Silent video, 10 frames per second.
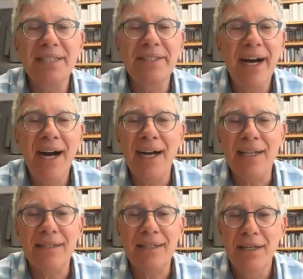
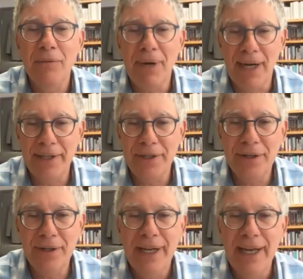not
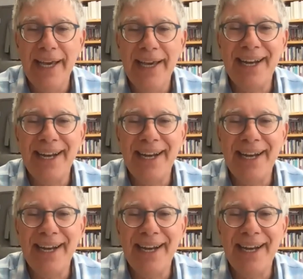minor. And